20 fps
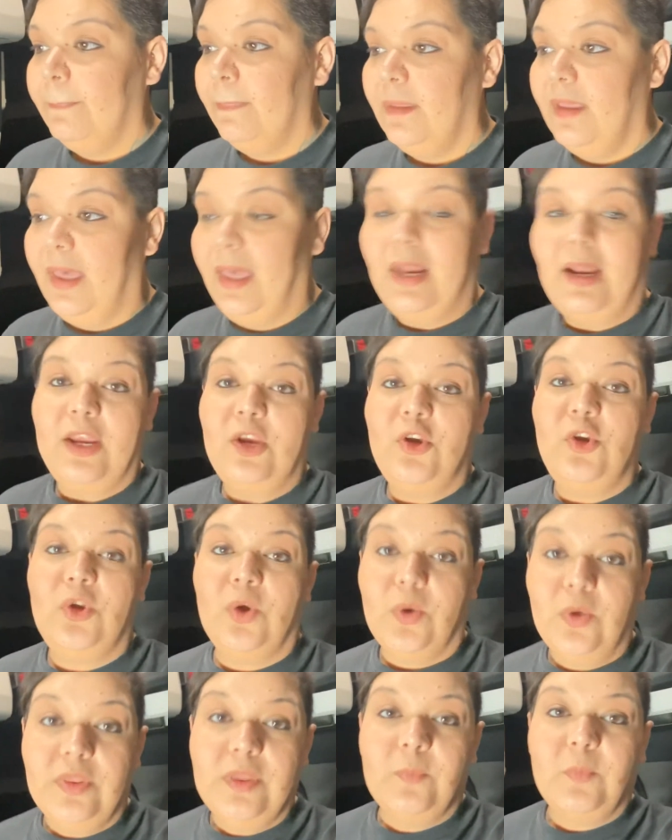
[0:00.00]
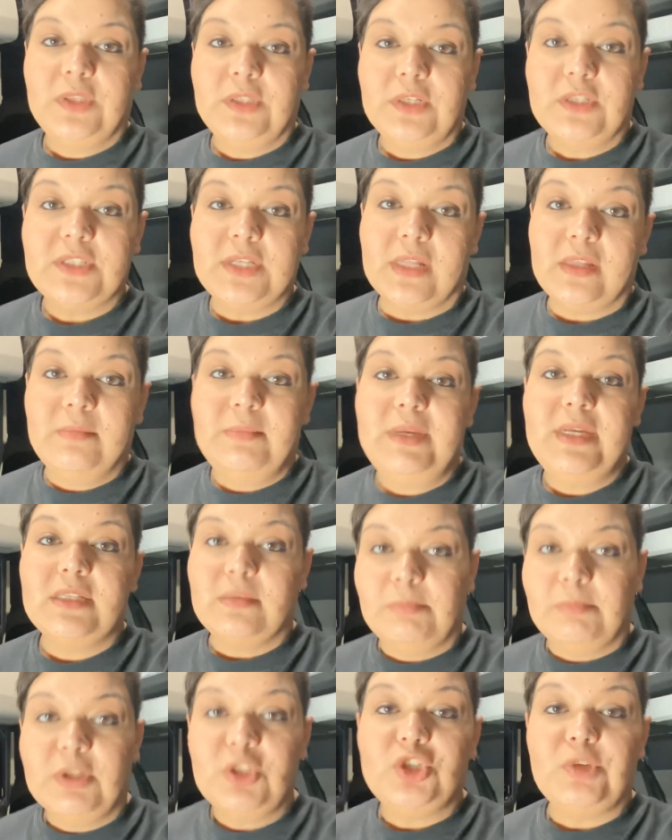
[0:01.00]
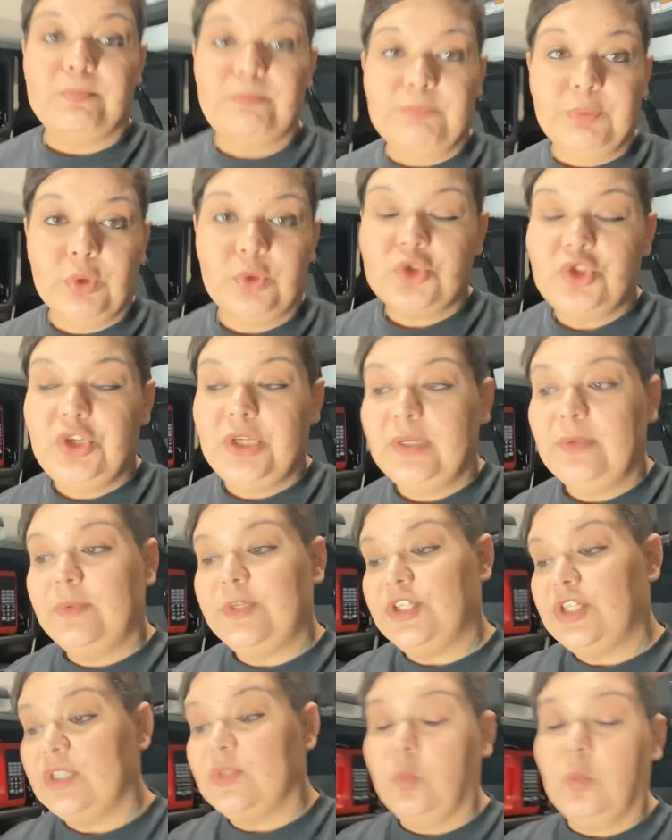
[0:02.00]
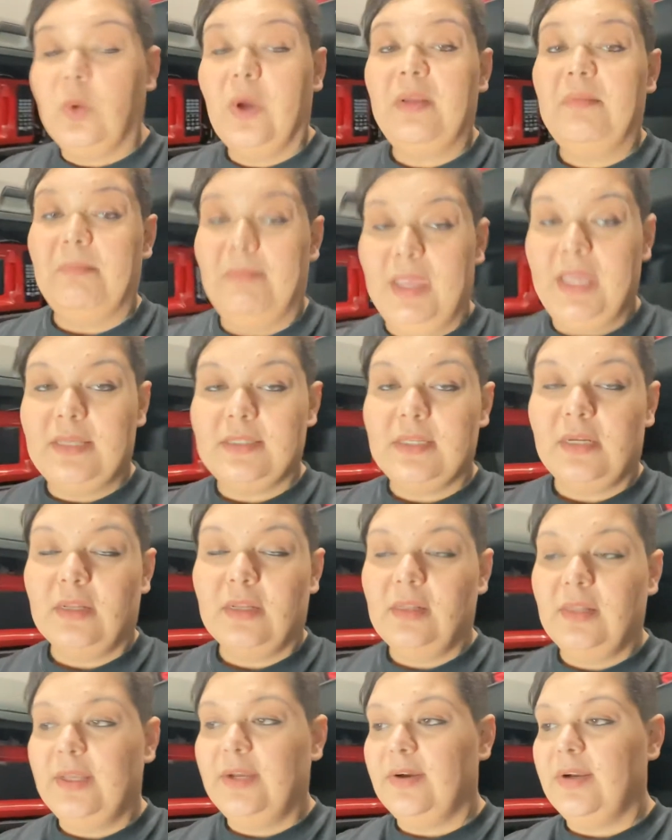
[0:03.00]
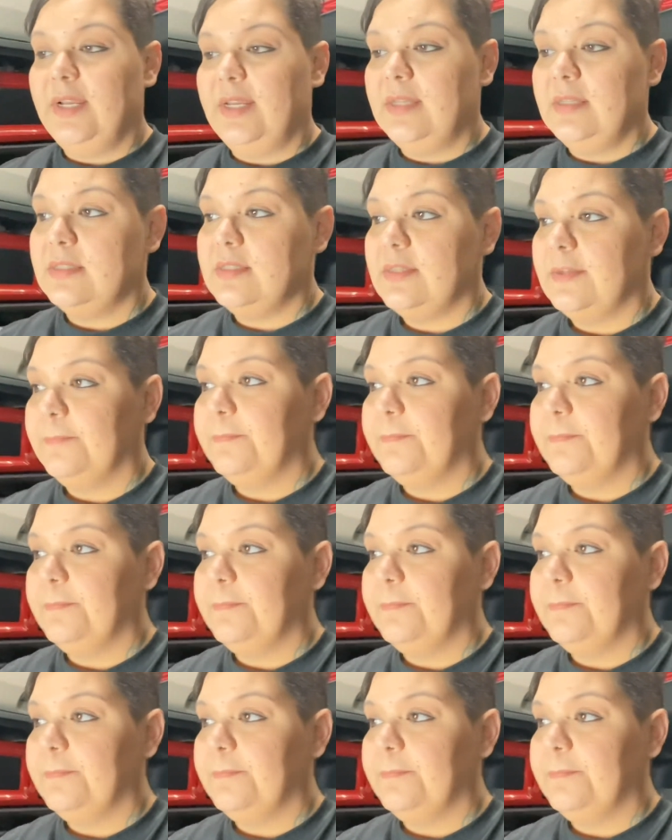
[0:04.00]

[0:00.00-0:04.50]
And I know that what they're telling me is a bunch of bullshit, which is what makes it hilarious.